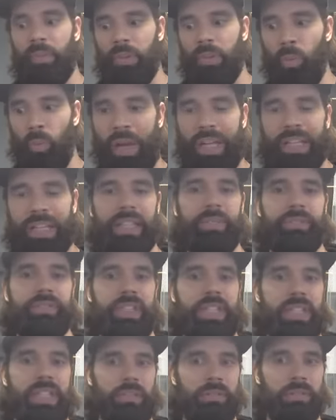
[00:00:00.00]

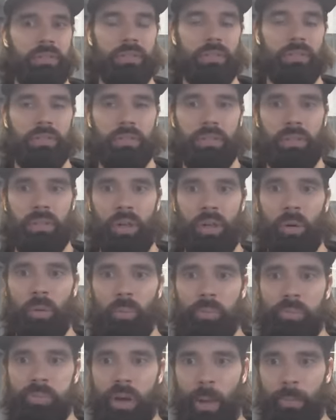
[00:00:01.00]
weightlifting. You
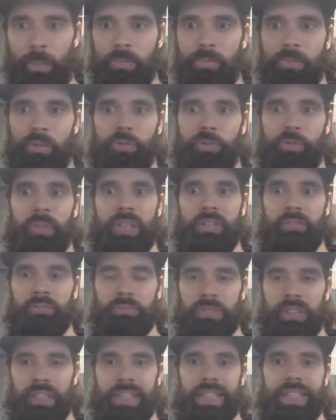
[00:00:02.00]
know, proper movement
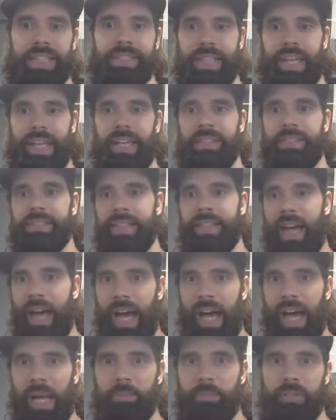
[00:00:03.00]
really takes
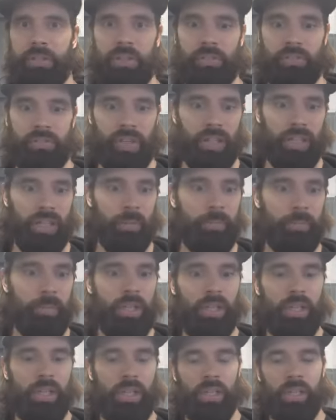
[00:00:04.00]
time to develop
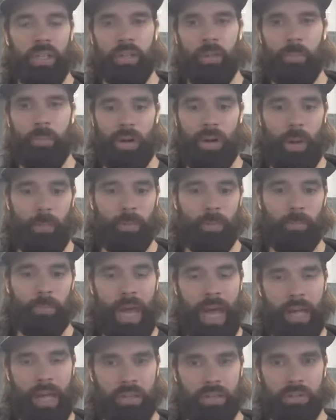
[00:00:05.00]
the proper
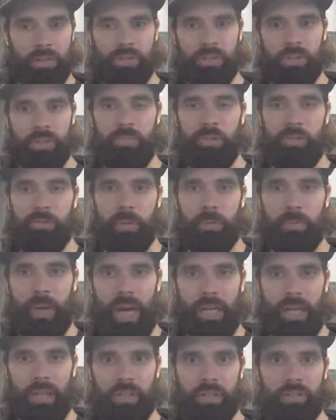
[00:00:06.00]
patterns, the movement
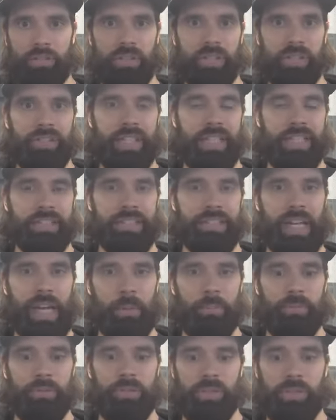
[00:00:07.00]
patterns. It takes
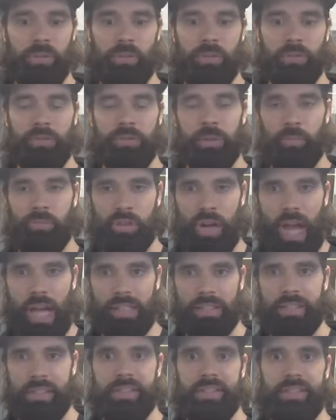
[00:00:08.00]
time to
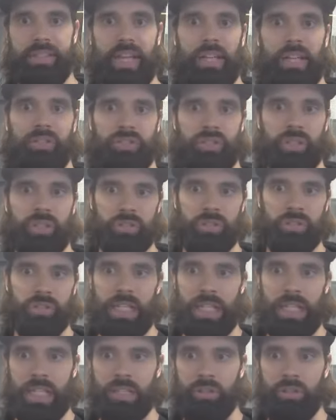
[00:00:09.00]
practice, not just
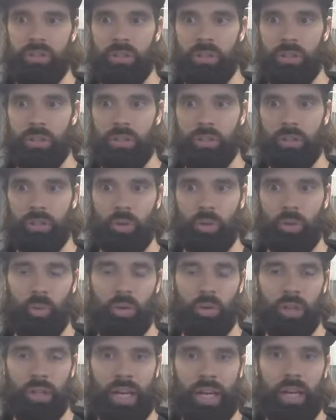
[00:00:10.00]
in your
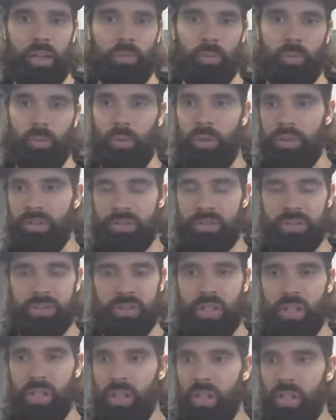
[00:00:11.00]
workout once
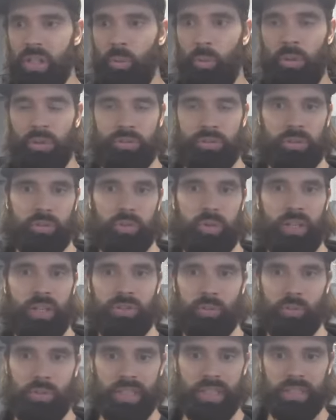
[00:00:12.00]
or
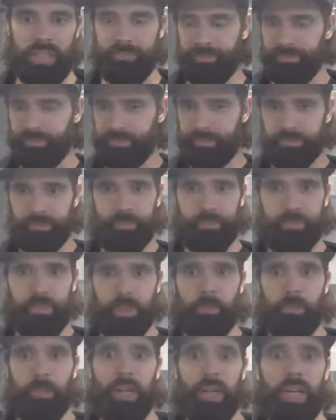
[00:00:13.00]
twice a week,
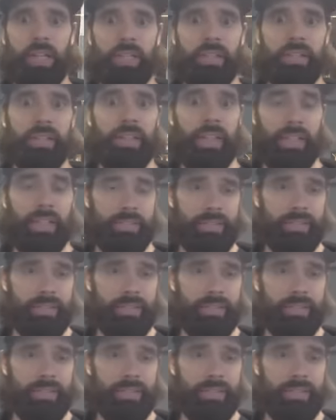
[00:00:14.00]
but it